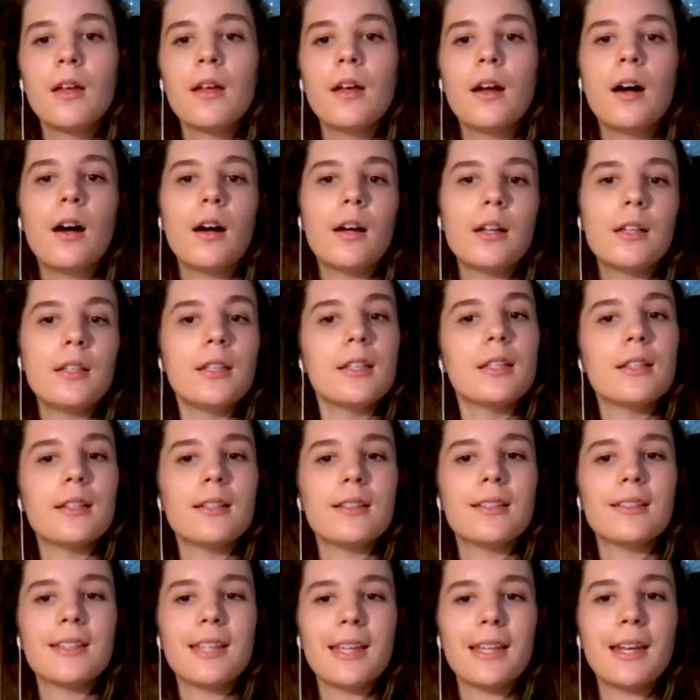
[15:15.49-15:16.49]
on
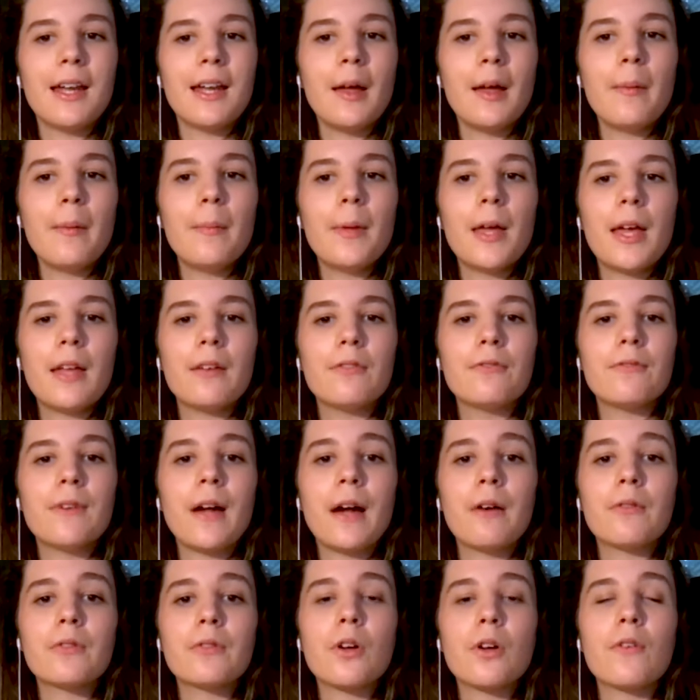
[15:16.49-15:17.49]
GitHub and
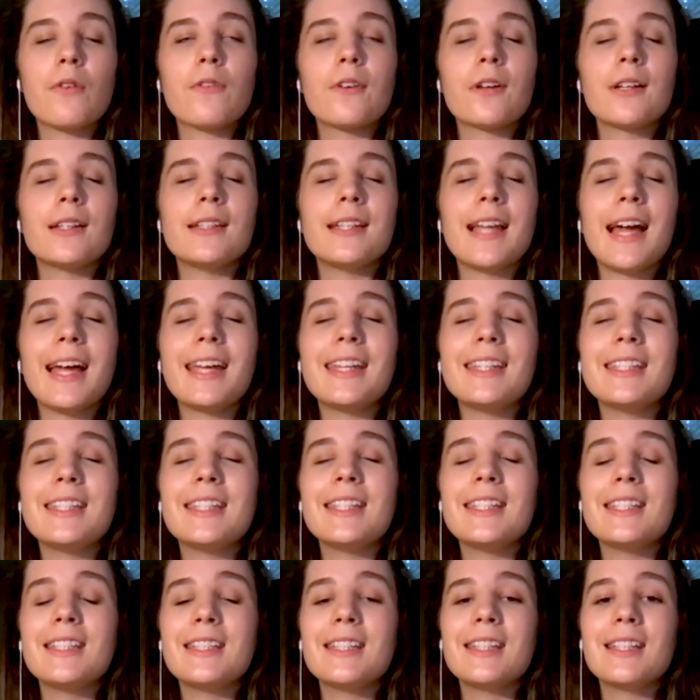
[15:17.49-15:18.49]
found over
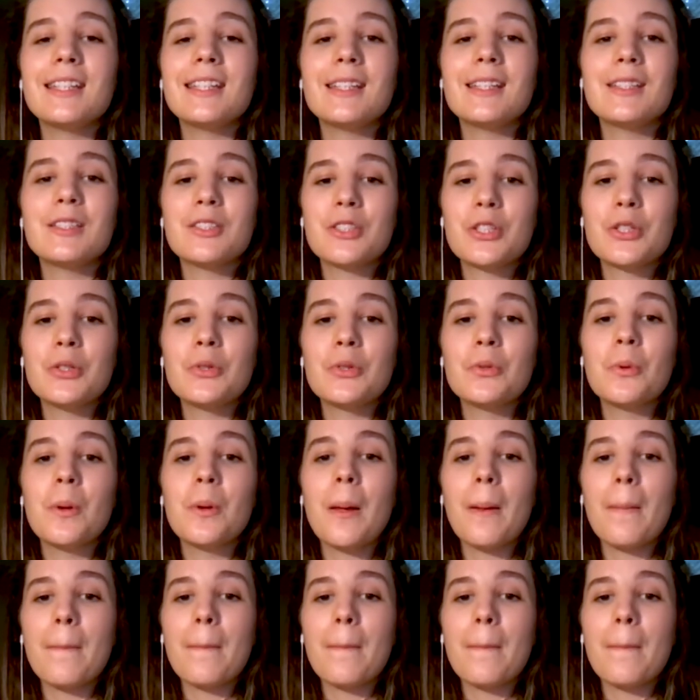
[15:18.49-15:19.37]
92